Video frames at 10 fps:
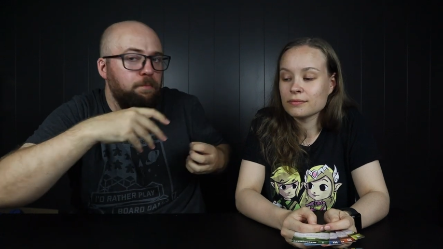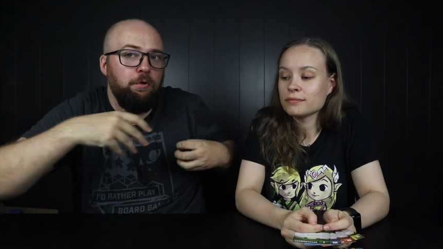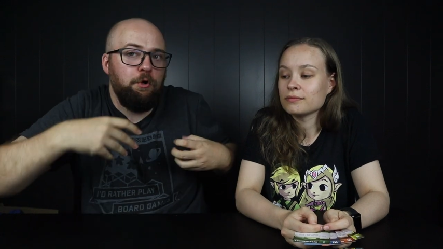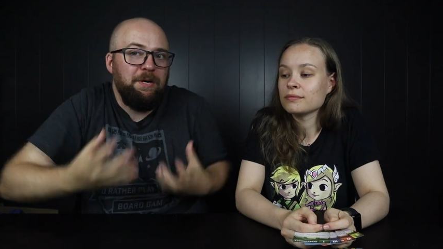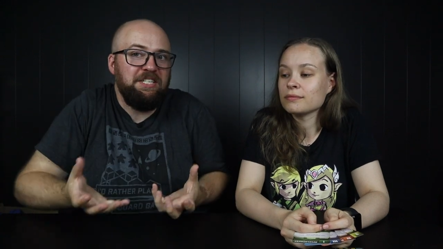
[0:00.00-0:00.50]

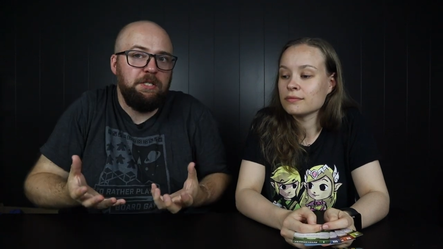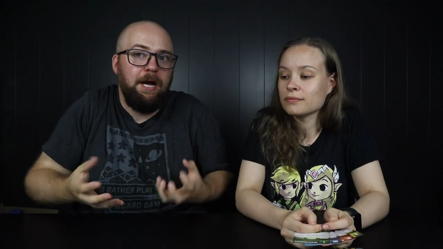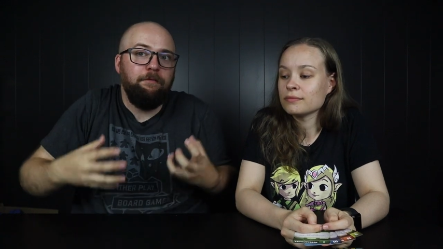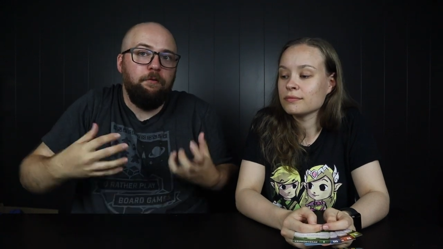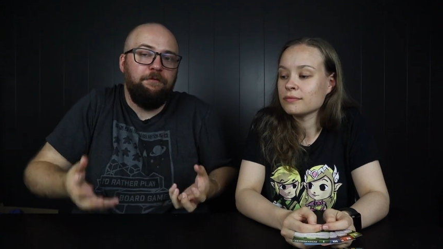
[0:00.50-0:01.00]
Speaker 1: progression.
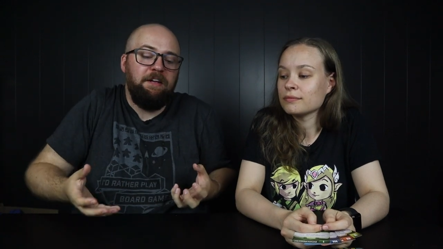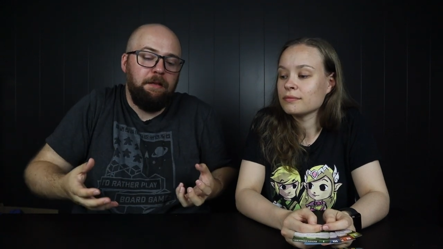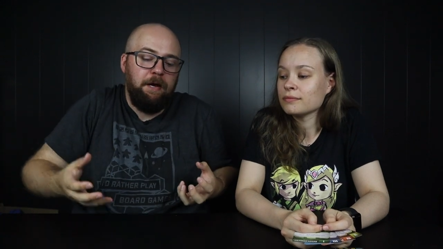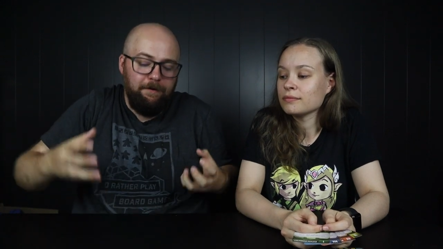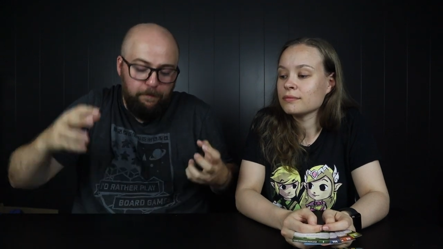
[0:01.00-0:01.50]
I have no
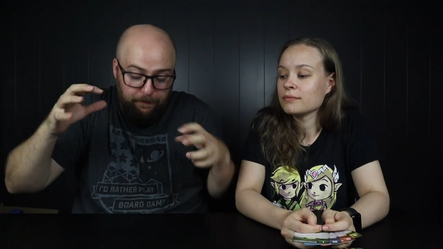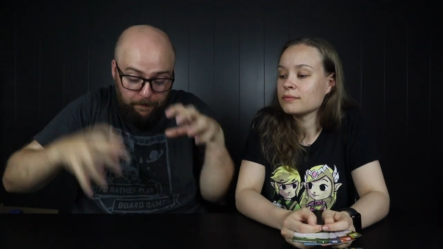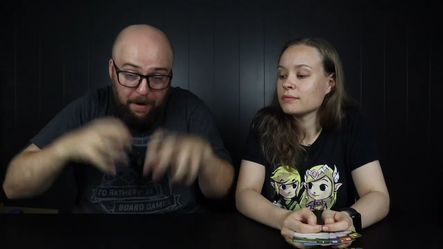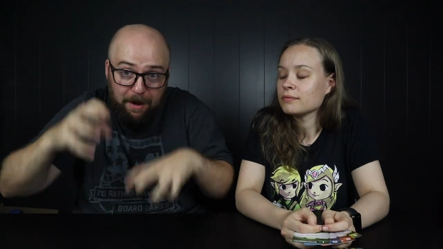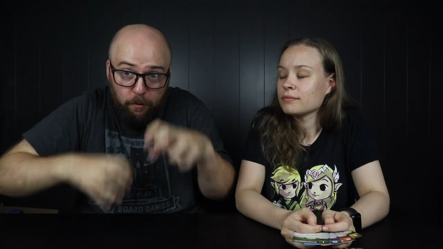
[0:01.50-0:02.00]
feeling. I
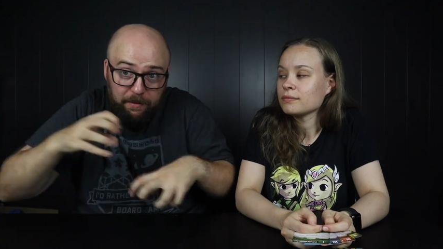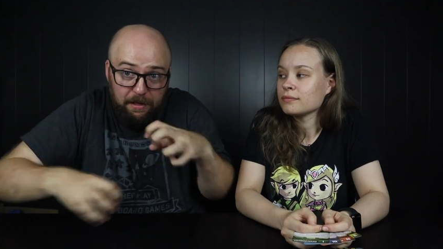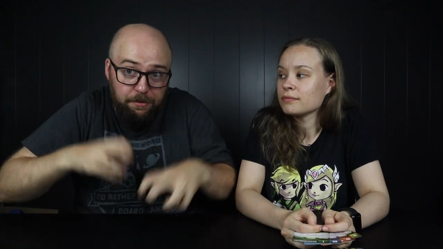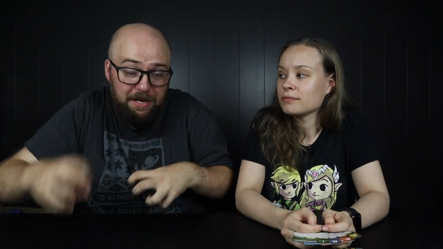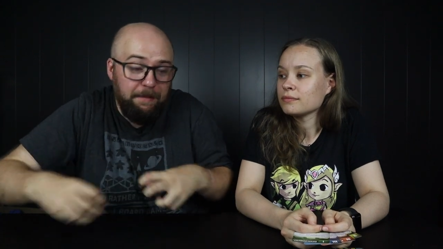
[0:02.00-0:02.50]
have my own
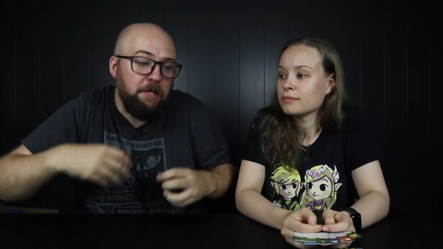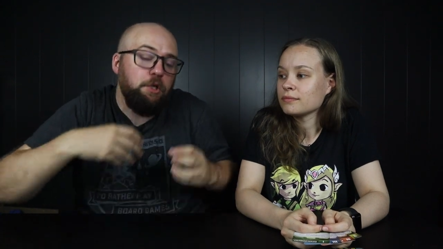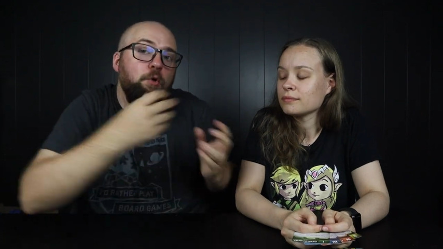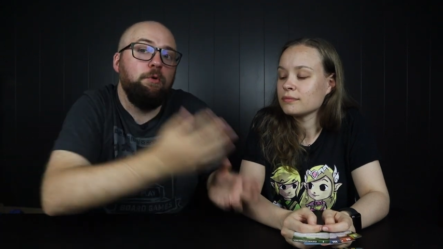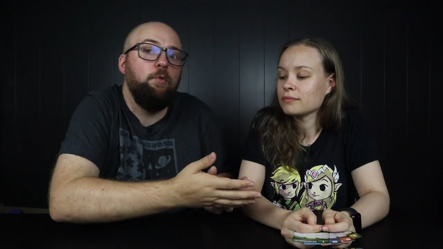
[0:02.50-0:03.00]
little thing that I
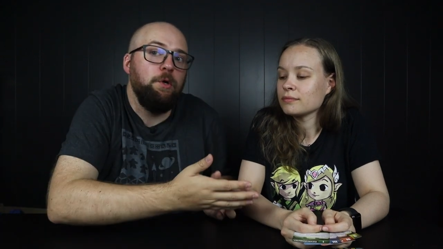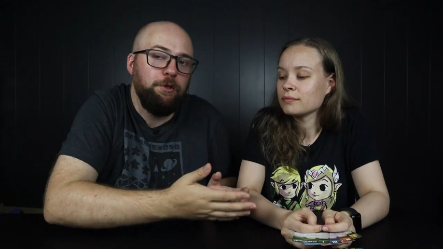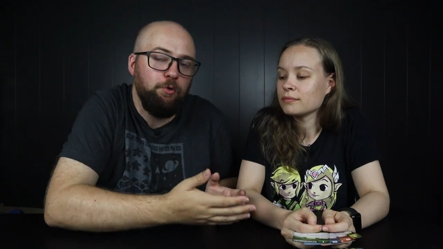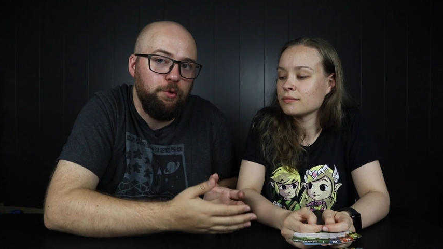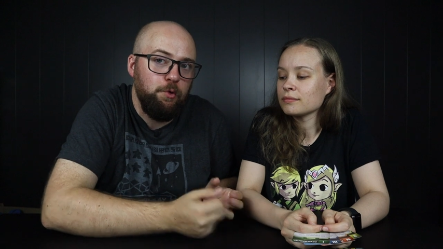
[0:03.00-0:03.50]
don't know
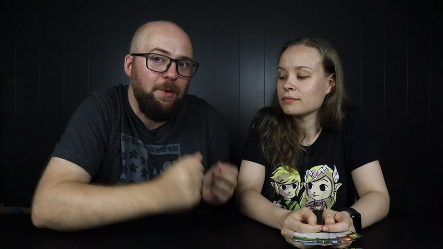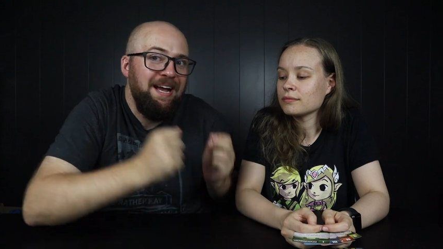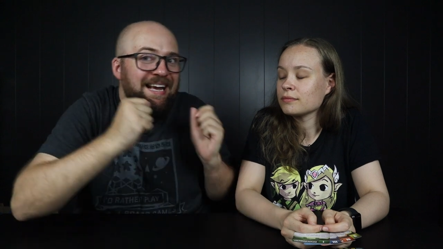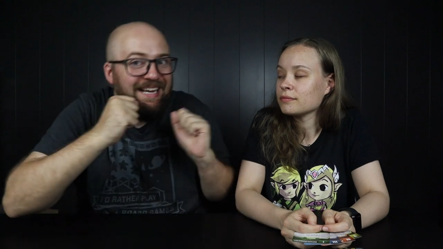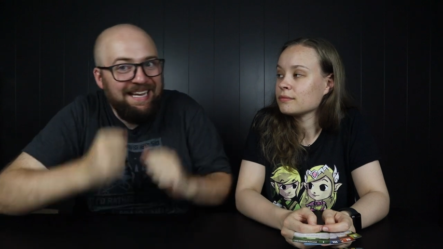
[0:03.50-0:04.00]
what to do.
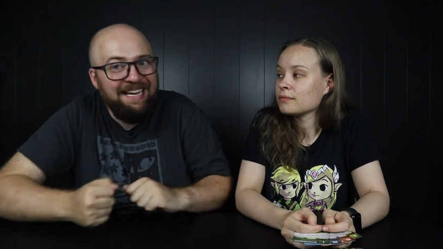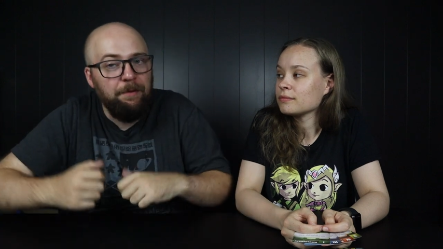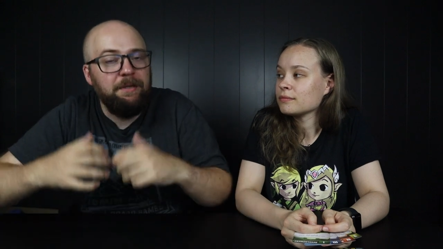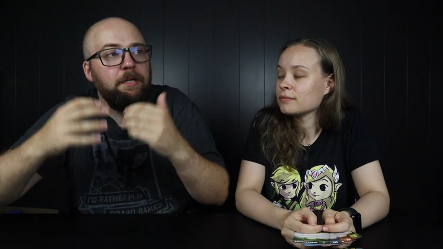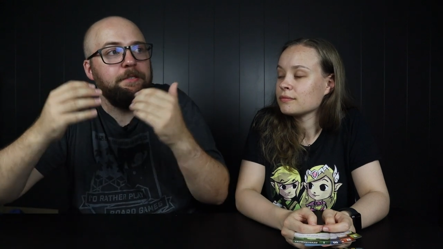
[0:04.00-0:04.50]

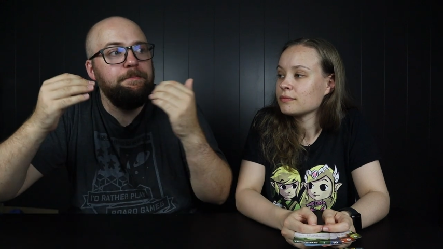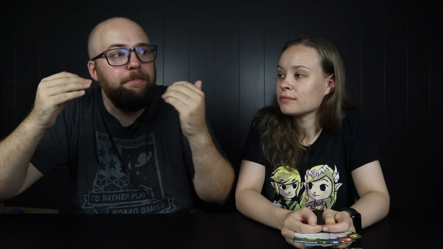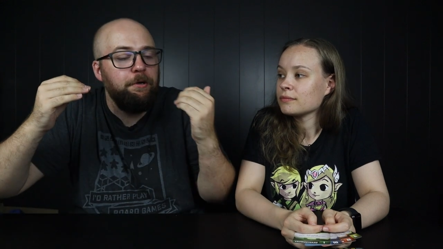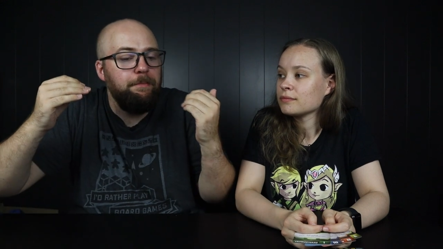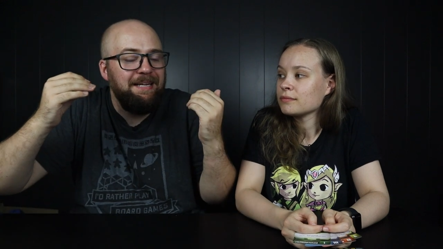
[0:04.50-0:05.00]
Here it doesn't
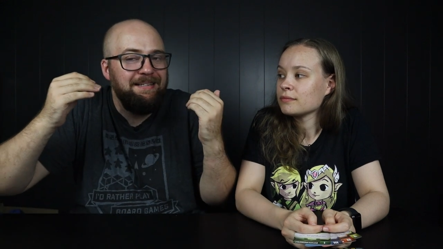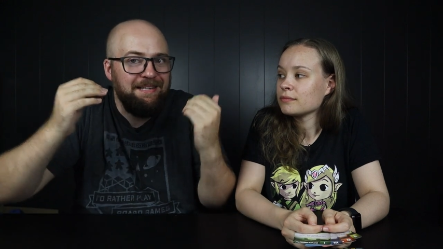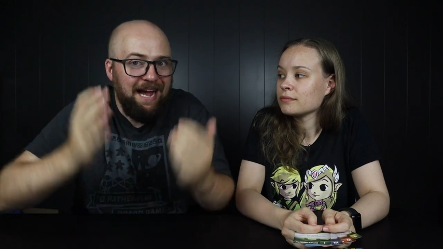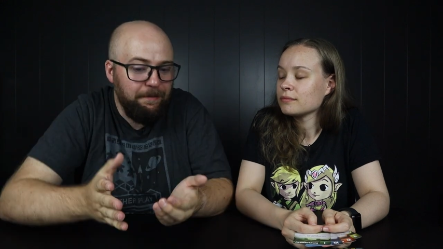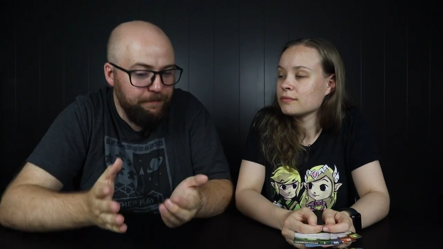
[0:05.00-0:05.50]
bother me
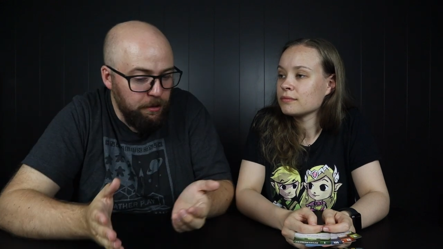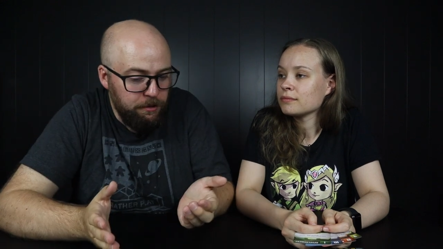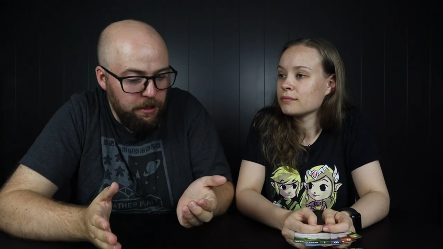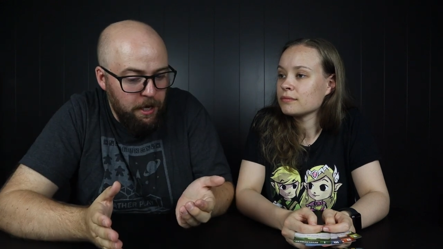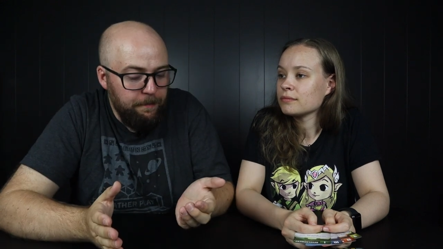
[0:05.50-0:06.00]
that
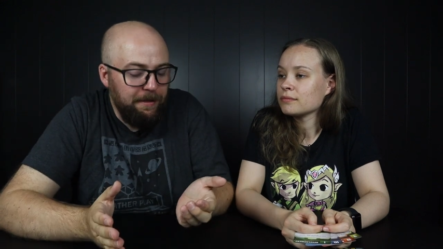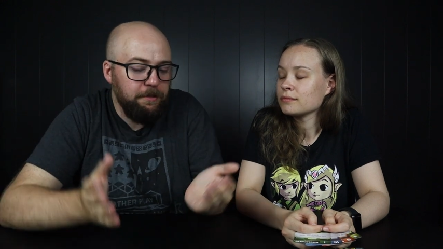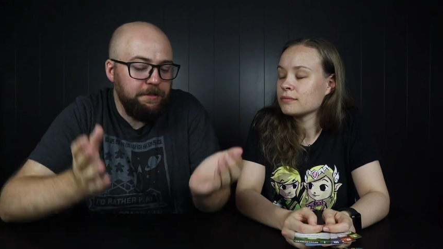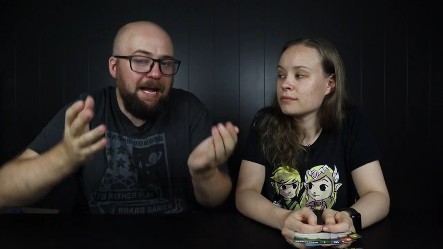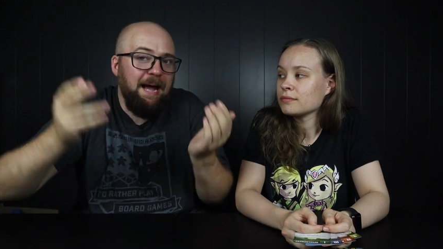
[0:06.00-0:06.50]
much
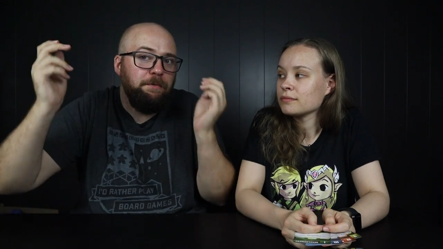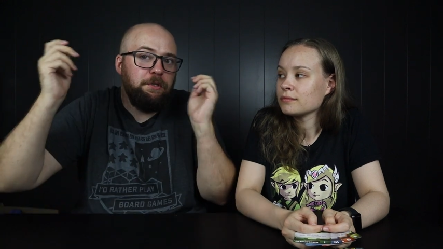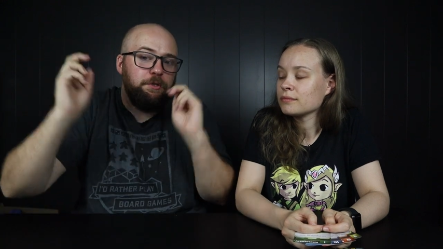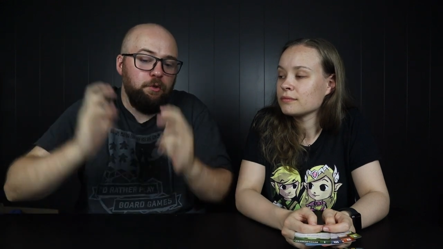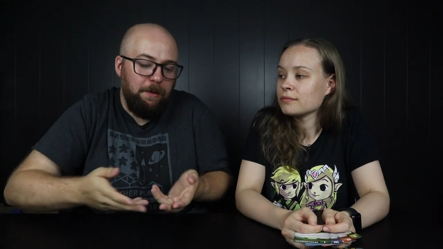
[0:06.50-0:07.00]
because I am
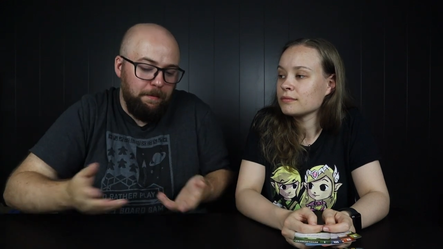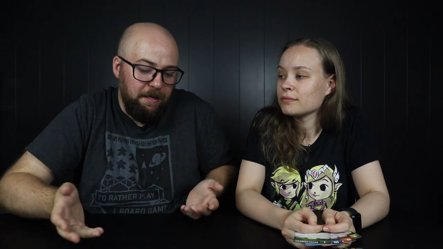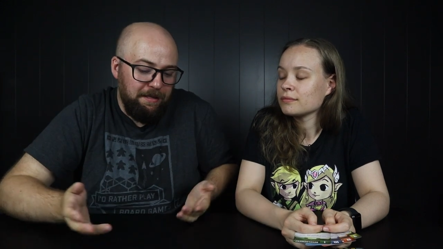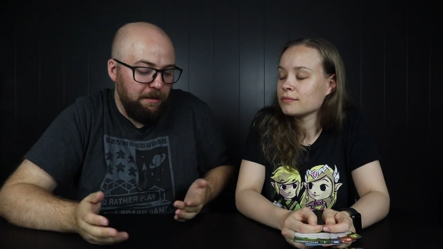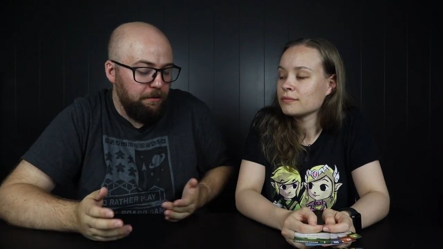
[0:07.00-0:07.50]
just doing
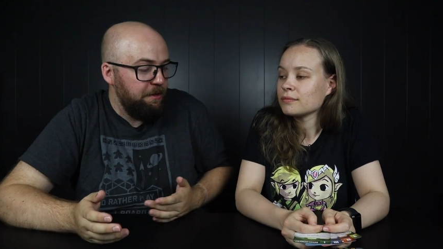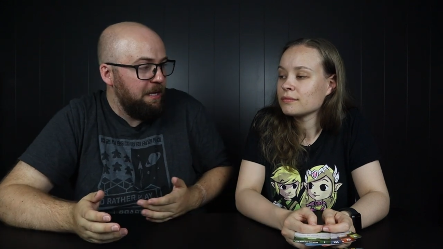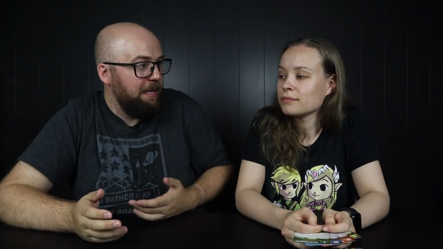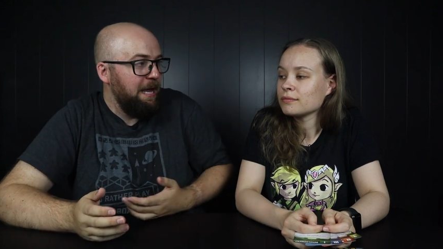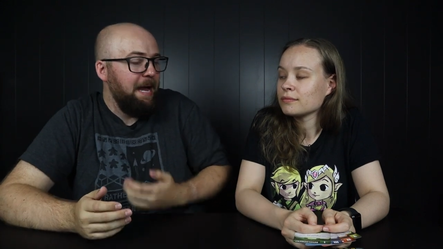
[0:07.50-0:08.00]
my little
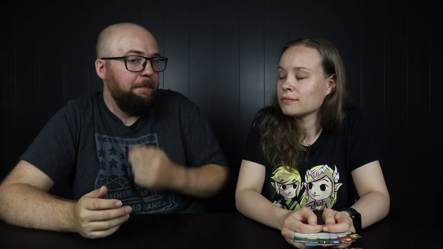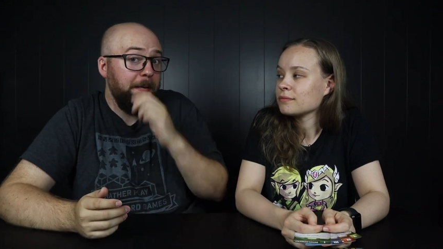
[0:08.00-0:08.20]
thing and